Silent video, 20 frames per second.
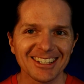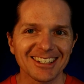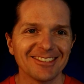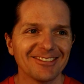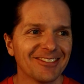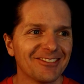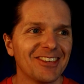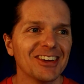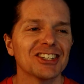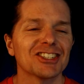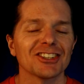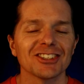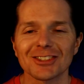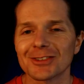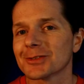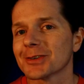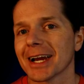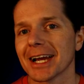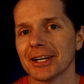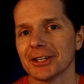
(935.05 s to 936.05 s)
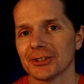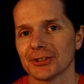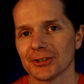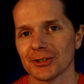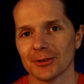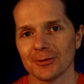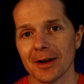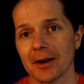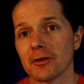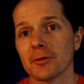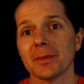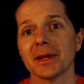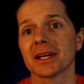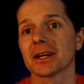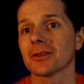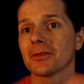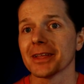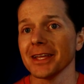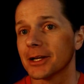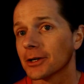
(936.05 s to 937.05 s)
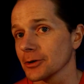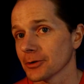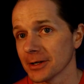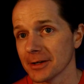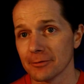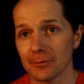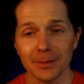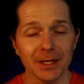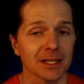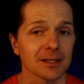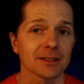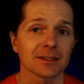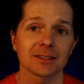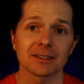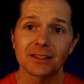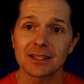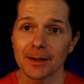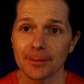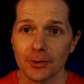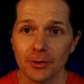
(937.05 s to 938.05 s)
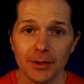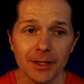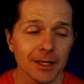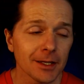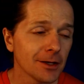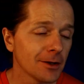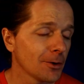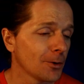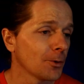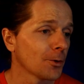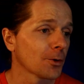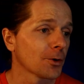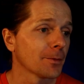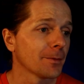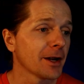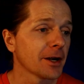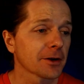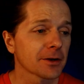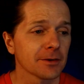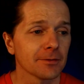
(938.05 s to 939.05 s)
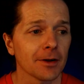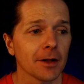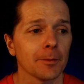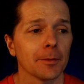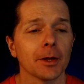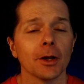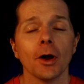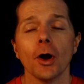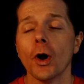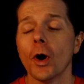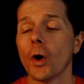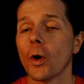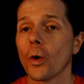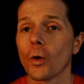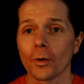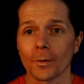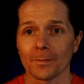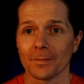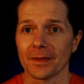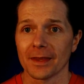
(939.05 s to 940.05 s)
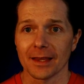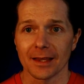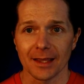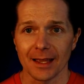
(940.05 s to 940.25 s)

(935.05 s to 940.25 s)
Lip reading: visions of grandeur of ever being elite or even being sub-elite or American development or,